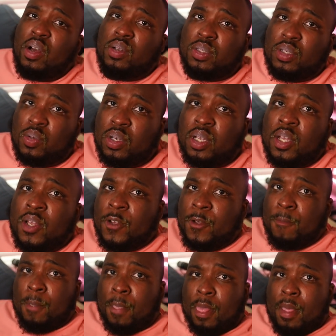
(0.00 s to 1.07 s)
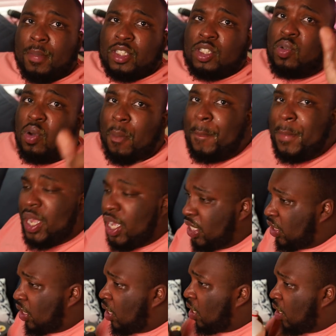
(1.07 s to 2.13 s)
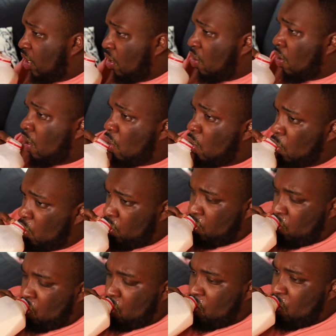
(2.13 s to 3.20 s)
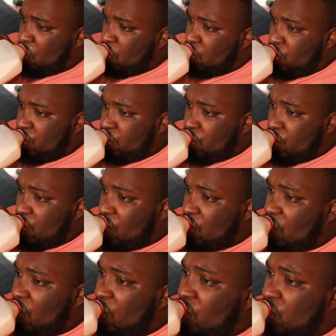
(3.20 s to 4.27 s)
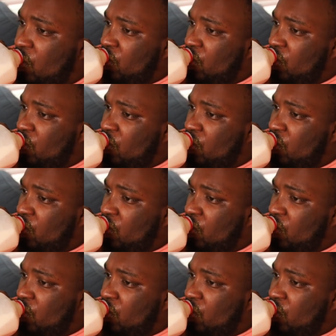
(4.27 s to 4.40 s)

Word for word: gonna do it. But you, you did do it. you did.